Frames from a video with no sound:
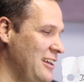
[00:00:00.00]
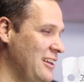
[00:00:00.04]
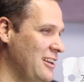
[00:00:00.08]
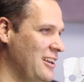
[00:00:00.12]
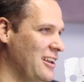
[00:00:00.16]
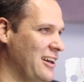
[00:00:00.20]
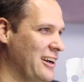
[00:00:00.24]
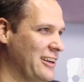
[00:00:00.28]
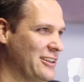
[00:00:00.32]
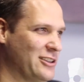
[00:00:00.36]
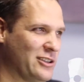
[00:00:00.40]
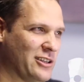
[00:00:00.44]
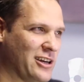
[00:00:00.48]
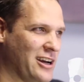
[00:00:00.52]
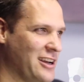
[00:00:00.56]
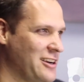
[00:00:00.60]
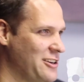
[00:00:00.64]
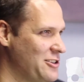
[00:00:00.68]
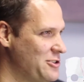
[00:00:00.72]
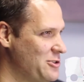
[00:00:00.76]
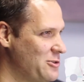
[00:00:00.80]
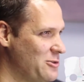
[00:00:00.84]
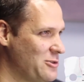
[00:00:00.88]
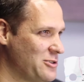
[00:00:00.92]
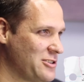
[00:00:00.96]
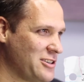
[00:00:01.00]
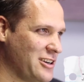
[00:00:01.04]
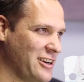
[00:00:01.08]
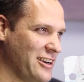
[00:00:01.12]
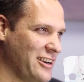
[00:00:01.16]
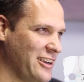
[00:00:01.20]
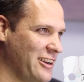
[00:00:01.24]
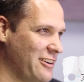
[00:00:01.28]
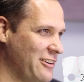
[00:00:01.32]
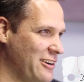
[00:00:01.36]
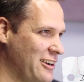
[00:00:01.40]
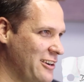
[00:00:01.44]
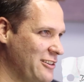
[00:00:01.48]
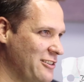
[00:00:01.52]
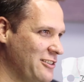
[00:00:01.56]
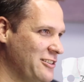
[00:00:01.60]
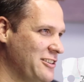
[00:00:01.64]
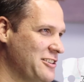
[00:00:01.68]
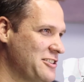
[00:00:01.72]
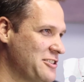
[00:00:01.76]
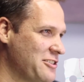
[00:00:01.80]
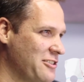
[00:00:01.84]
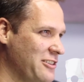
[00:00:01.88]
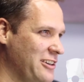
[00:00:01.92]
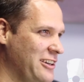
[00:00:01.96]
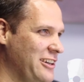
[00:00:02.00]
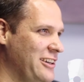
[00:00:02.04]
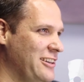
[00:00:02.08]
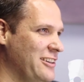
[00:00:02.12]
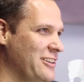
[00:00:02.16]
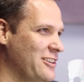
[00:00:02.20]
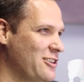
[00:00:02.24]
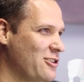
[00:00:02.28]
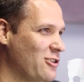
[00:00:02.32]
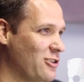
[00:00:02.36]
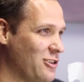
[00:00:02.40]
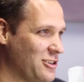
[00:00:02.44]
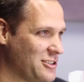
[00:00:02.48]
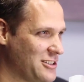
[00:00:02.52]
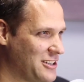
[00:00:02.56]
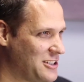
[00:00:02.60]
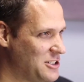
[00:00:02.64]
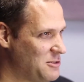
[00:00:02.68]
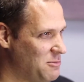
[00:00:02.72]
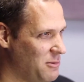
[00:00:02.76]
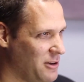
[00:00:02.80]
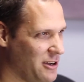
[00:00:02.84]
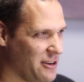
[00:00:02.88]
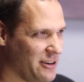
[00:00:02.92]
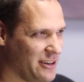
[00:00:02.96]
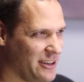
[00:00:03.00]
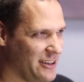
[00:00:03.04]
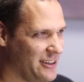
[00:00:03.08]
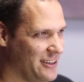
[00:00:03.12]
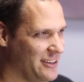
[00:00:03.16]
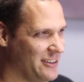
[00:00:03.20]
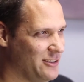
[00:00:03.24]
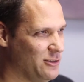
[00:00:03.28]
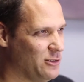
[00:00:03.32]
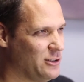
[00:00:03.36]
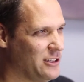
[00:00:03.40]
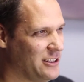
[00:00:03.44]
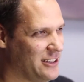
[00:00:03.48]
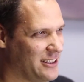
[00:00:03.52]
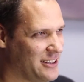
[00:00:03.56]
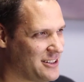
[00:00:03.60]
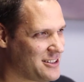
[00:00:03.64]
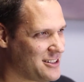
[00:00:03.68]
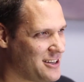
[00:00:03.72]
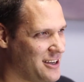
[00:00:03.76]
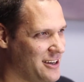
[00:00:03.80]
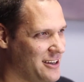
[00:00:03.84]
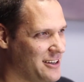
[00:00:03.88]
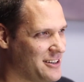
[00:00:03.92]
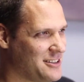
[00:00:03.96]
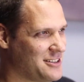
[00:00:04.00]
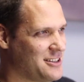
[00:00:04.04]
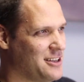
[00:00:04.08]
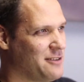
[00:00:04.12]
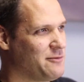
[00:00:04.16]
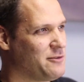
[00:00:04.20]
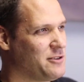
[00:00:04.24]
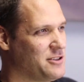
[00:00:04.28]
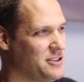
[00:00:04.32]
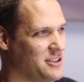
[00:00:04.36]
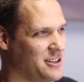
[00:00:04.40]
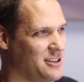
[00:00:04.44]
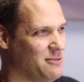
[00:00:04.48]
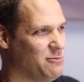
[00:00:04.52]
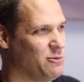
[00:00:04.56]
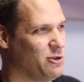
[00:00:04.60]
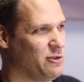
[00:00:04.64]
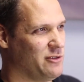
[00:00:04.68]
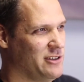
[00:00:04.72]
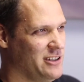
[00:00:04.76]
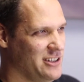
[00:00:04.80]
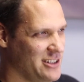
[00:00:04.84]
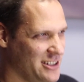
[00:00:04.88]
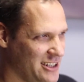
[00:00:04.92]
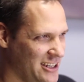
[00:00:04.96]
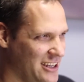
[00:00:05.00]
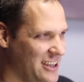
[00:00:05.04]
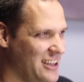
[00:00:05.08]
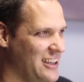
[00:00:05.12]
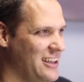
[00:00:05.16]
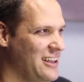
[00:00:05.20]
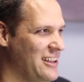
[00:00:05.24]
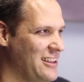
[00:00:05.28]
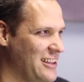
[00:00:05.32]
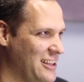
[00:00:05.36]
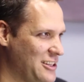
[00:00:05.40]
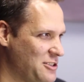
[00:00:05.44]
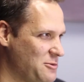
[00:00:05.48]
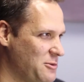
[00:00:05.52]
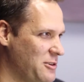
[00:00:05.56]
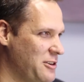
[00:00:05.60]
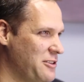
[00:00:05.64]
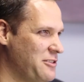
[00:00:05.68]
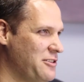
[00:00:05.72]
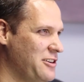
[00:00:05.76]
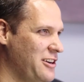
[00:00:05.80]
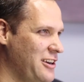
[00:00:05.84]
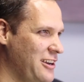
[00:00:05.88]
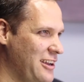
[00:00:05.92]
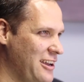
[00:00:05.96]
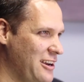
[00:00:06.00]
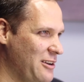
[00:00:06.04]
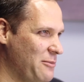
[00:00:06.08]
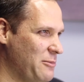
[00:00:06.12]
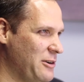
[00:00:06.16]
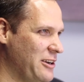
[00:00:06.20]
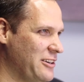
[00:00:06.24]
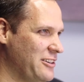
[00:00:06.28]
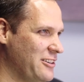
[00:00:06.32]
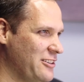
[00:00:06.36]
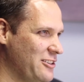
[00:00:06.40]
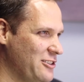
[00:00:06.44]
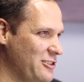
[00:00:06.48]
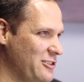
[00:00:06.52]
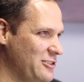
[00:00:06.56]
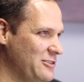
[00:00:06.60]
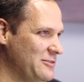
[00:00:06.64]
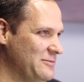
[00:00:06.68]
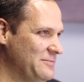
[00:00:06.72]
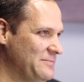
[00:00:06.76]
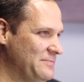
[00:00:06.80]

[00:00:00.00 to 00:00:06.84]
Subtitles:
like dinosaurs running around on the screen, cars exploding, all that exciting stuff you see in movies. That's what a 3D animator do.